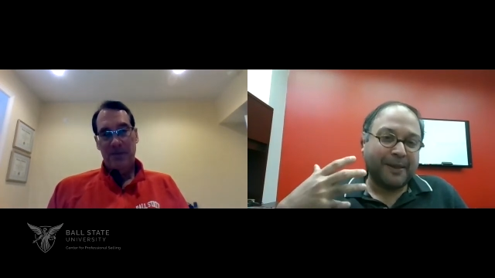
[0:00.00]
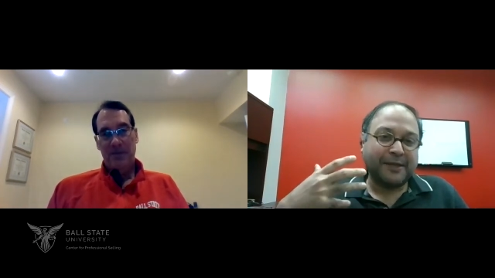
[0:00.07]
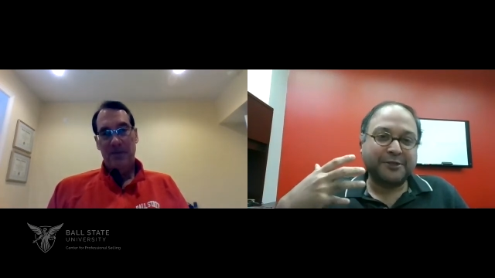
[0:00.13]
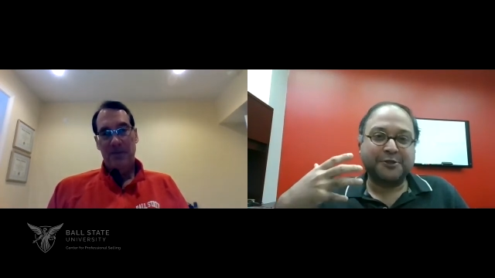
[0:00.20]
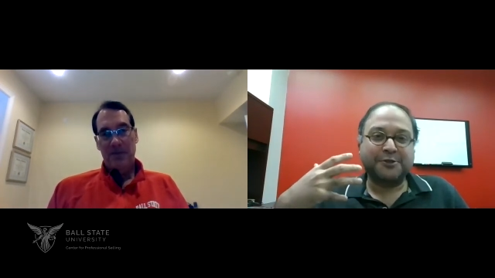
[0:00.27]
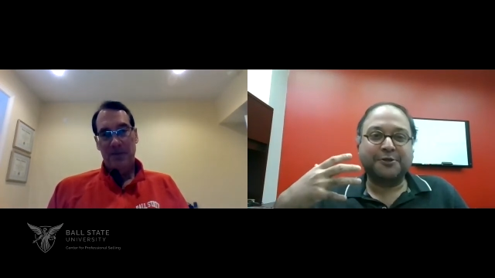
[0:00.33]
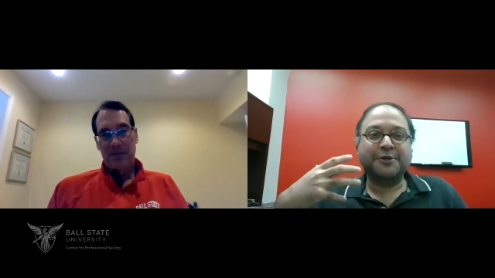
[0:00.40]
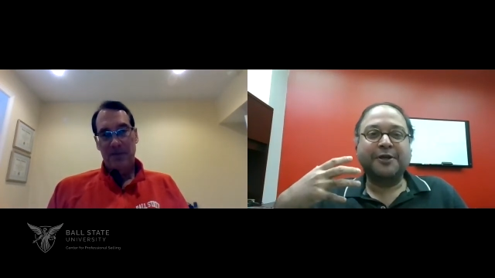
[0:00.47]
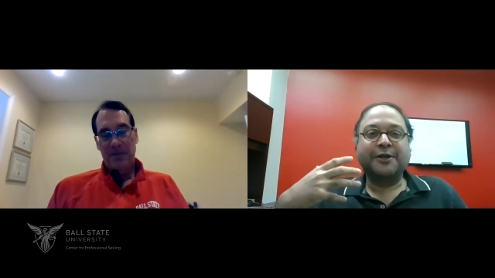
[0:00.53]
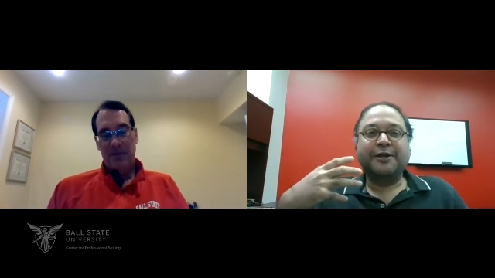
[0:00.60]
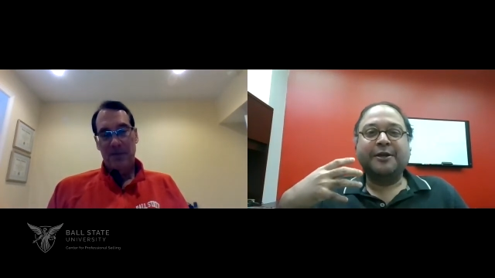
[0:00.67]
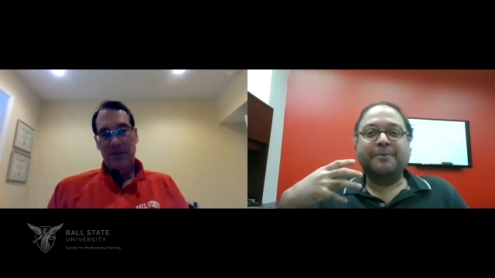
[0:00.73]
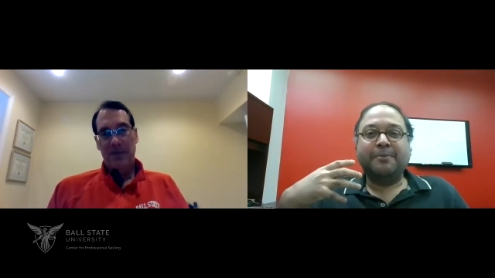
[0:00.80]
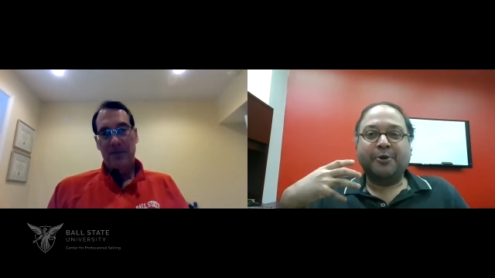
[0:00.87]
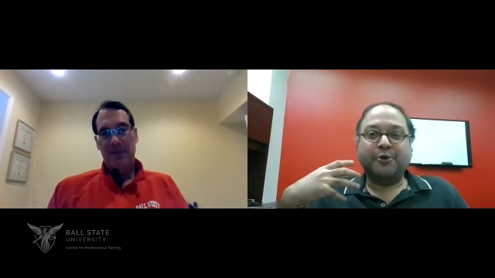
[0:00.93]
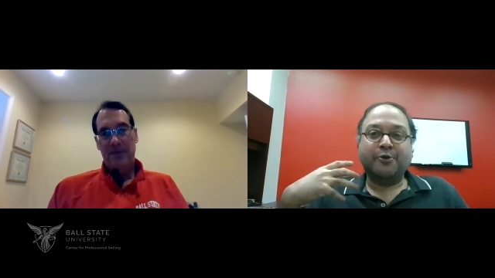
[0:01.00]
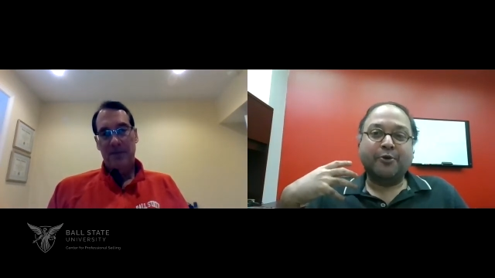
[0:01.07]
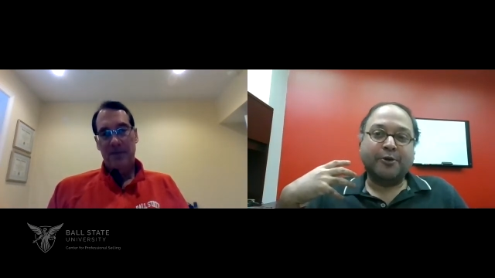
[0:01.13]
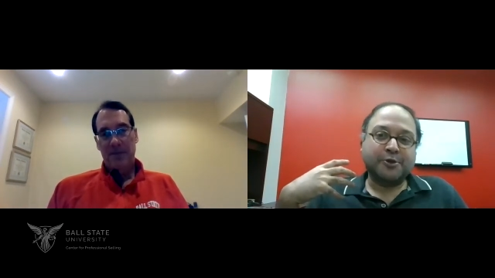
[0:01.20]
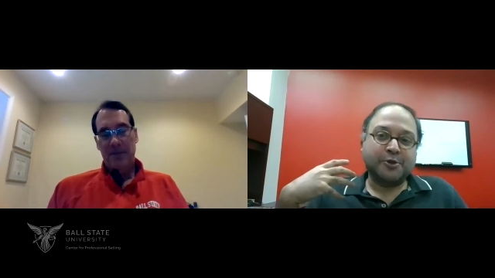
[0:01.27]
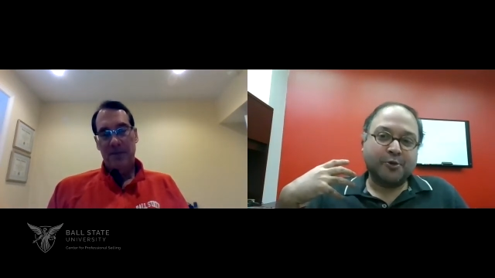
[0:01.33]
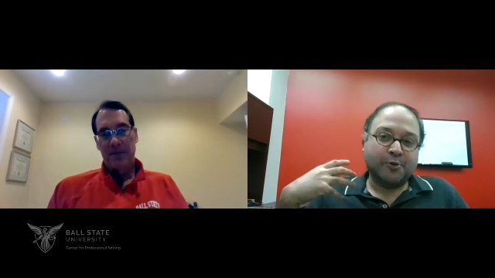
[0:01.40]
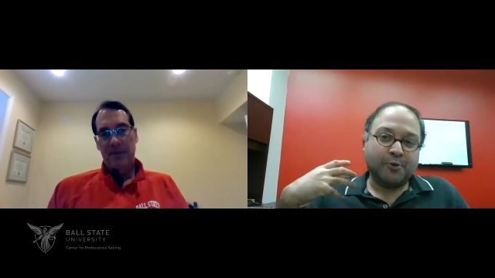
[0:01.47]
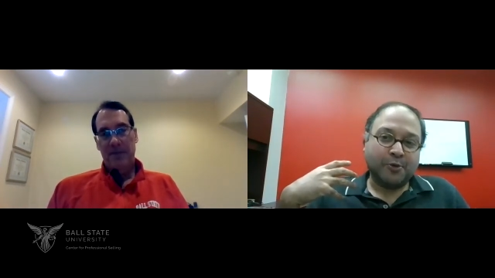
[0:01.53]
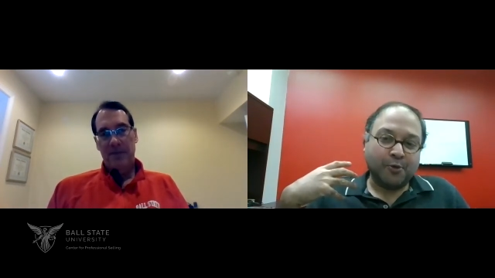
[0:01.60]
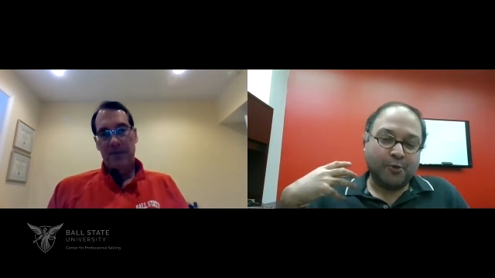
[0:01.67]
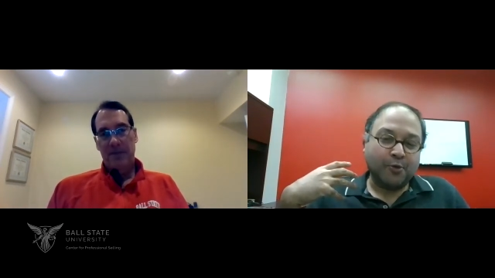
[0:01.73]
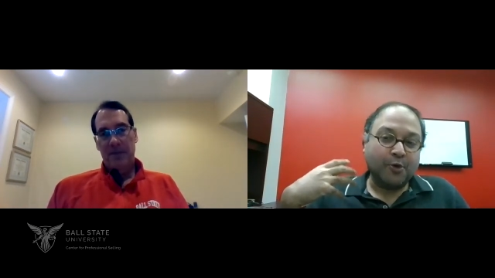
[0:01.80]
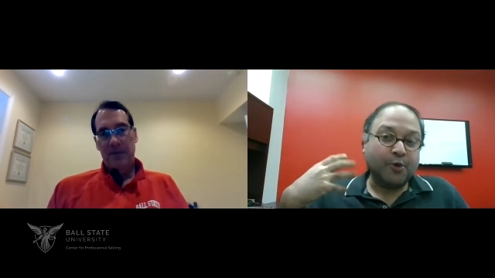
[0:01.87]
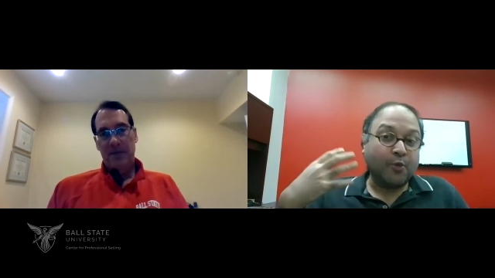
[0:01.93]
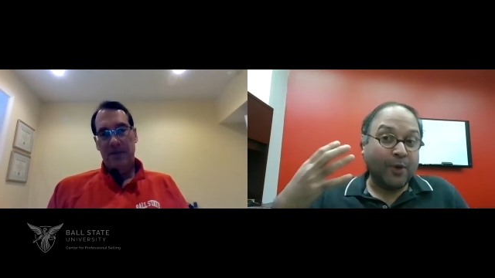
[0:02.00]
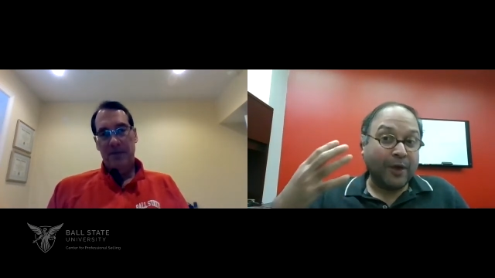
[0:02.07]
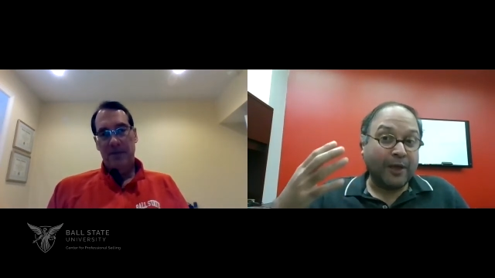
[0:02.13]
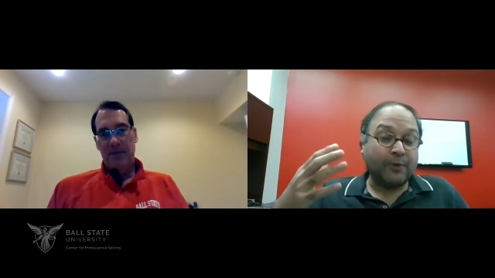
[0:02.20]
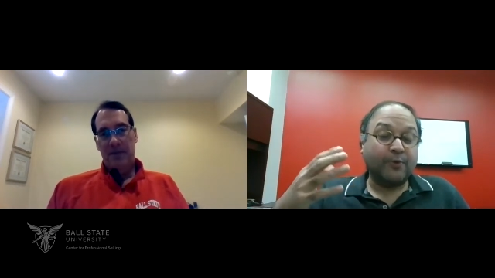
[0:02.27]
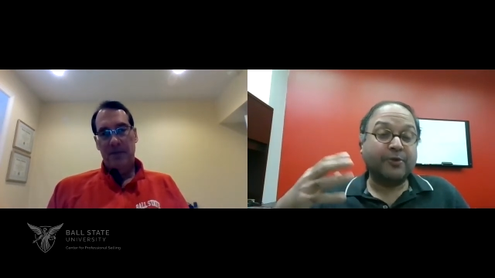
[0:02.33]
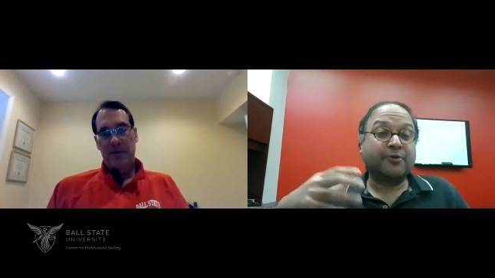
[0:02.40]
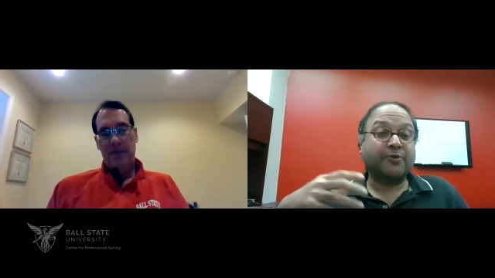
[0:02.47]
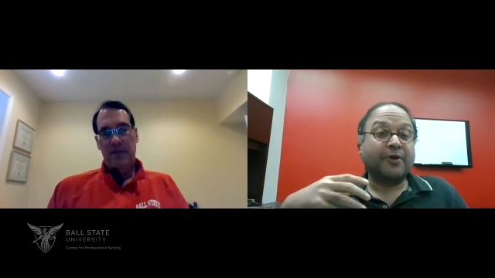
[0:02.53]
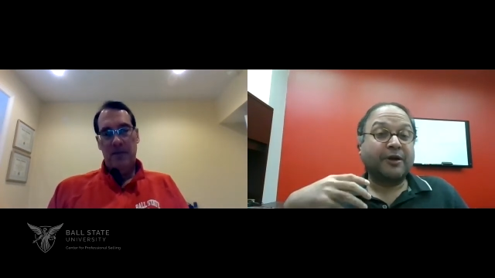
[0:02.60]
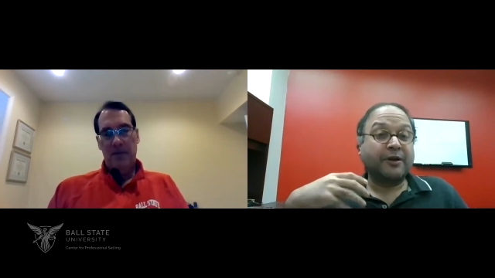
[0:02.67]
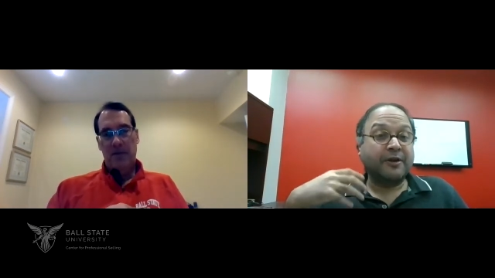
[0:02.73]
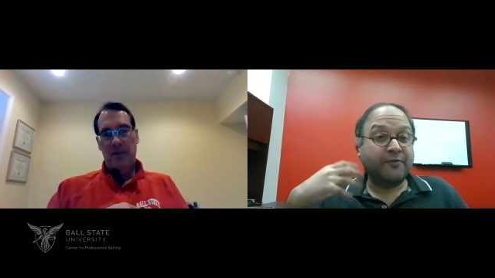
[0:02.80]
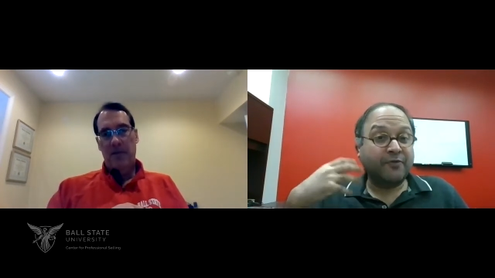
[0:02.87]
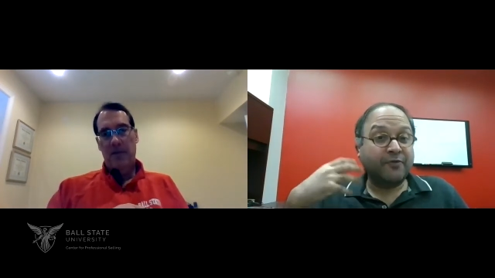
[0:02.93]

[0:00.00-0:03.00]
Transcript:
Speaker 1: passion but you also do it well with the right kind